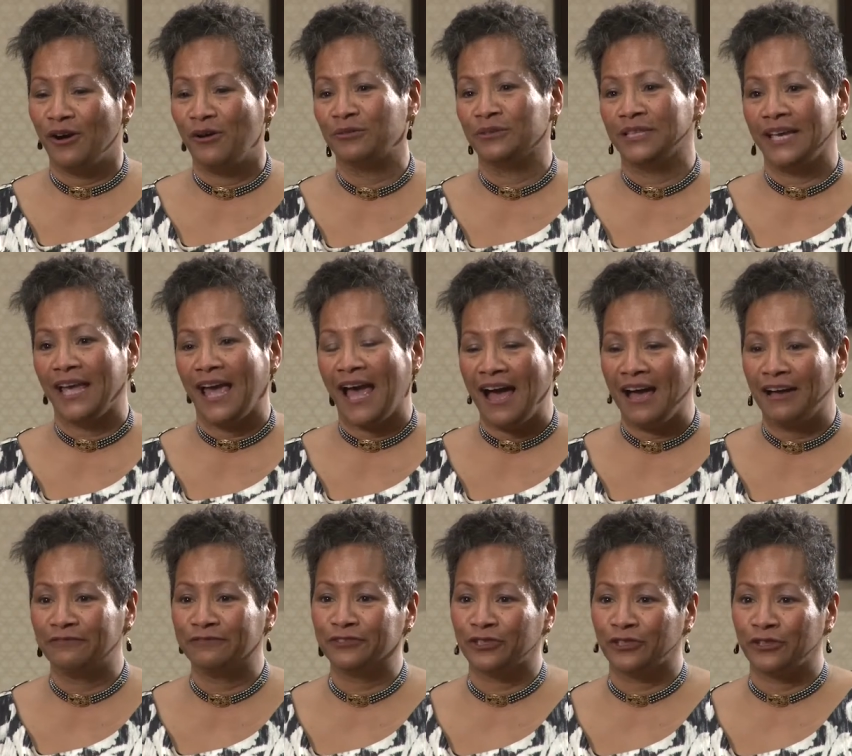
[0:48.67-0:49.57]
only
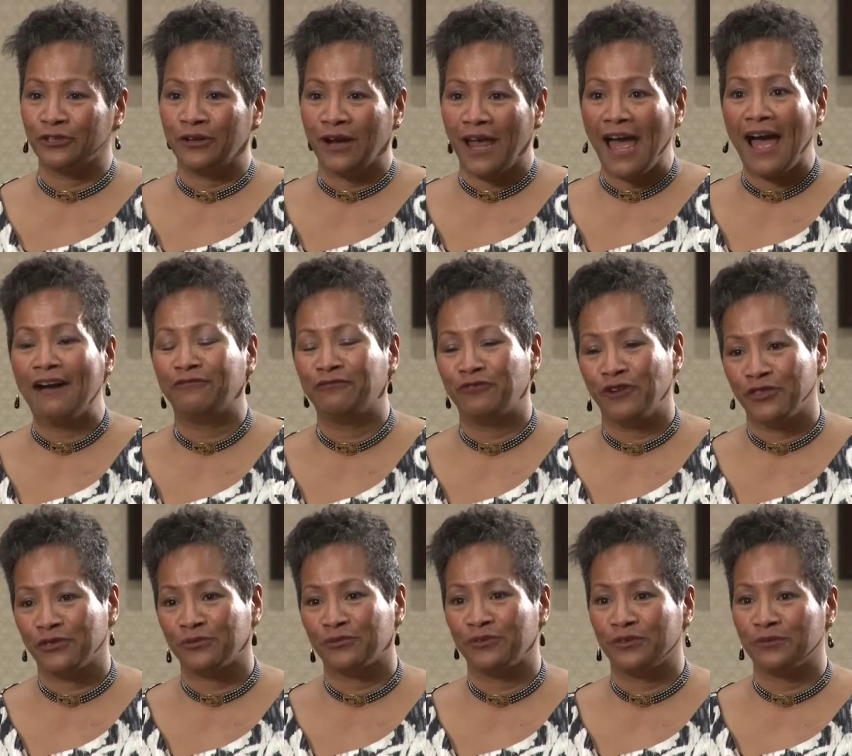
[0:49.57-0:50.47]
after
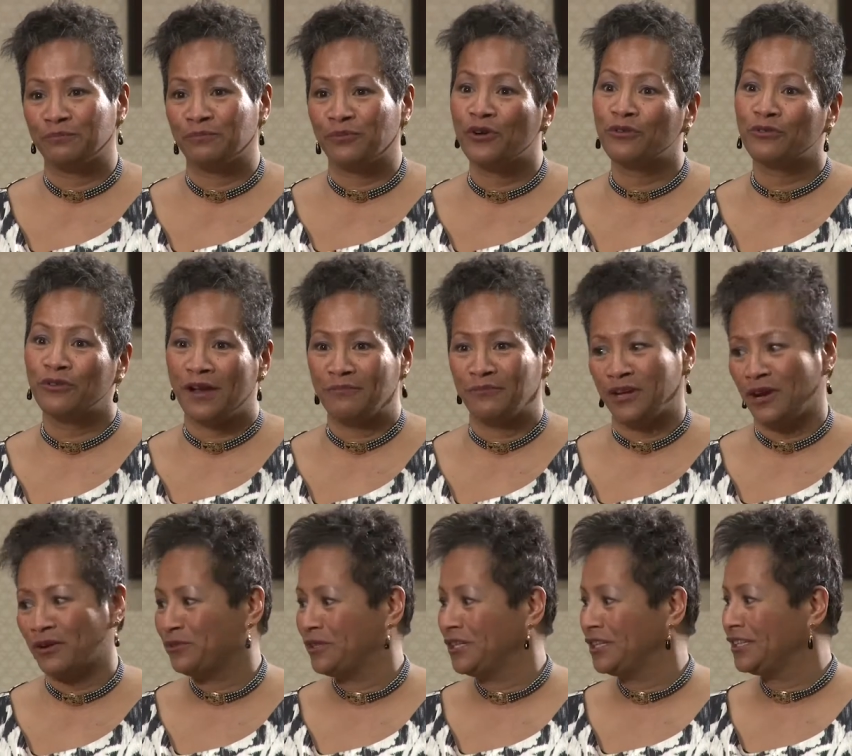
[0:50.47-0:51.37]
halfway through the program
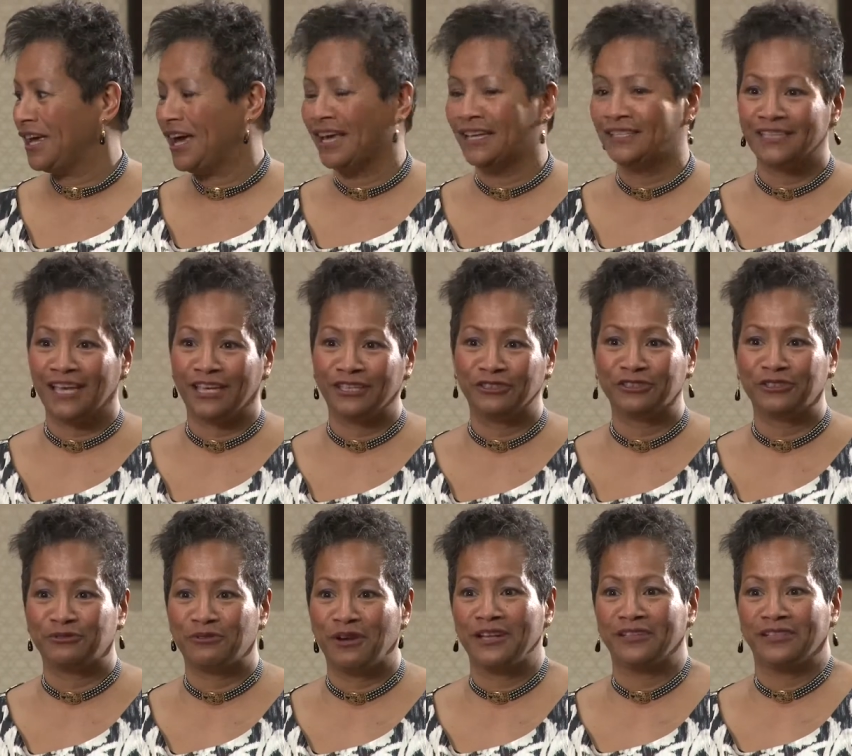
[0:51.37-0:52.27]
where I realized, I
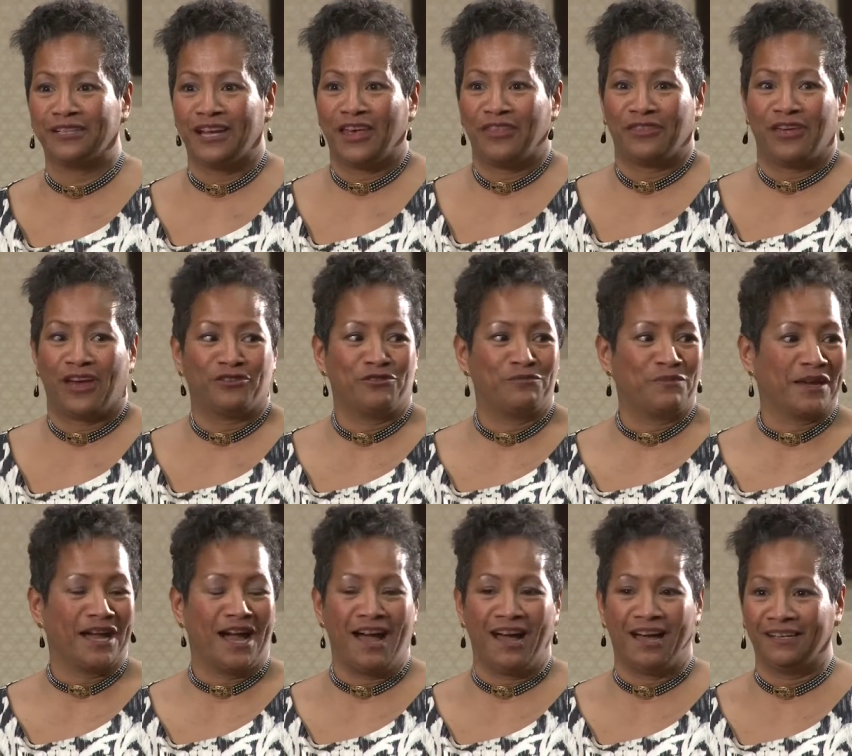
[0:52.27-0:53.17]
looked around and I thought, oh
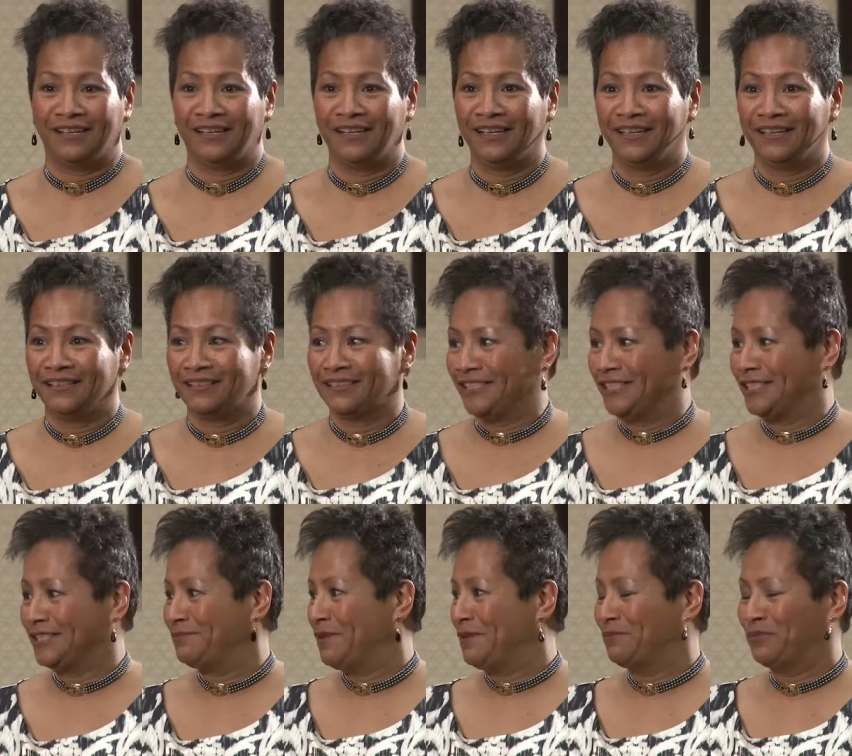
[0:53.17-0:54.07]
my God,
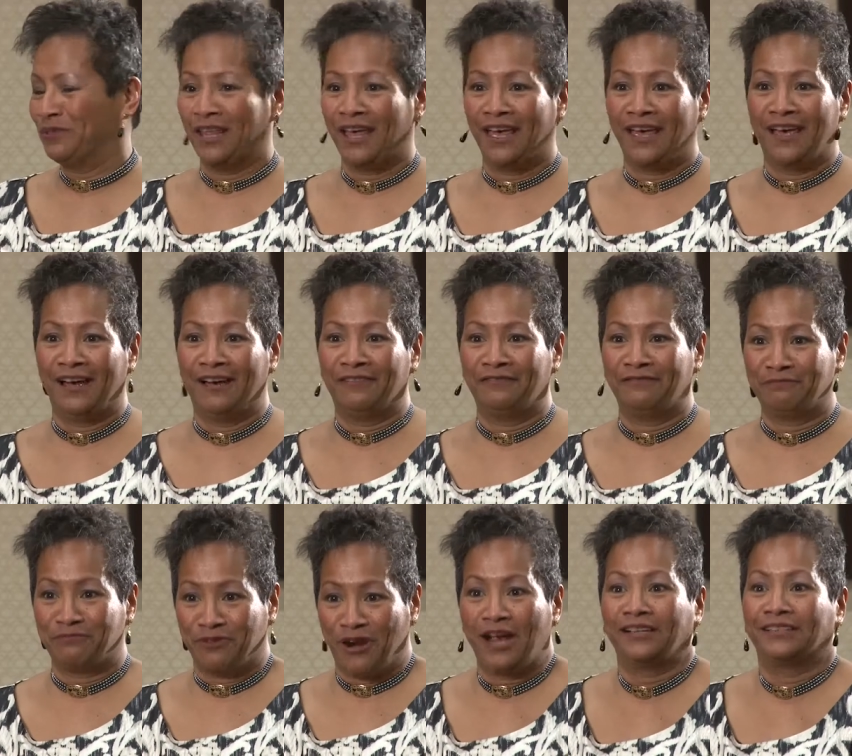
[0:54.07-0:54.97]
these people
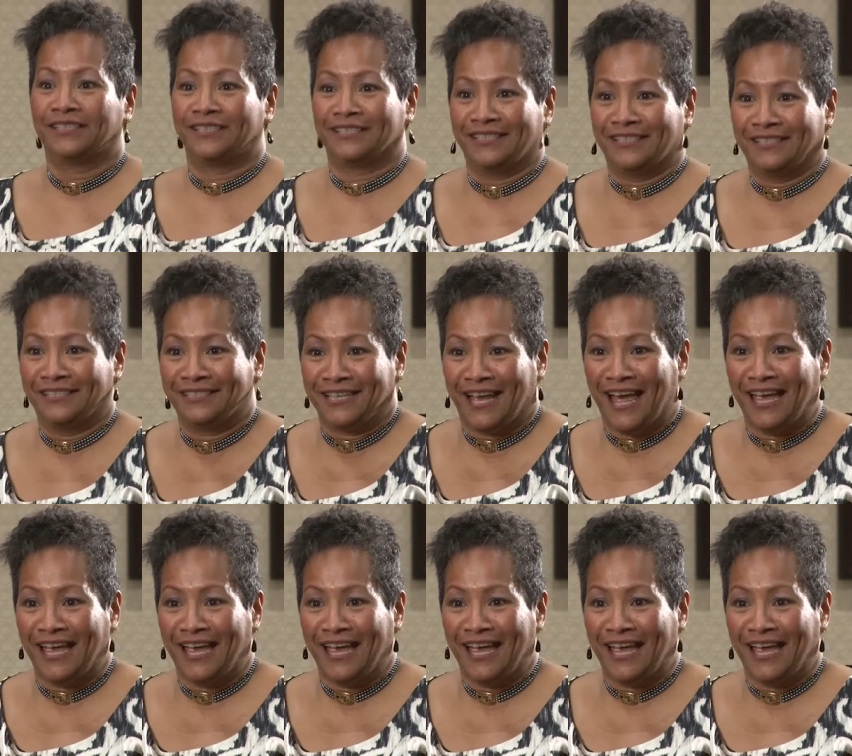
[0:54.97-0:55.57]
have practices.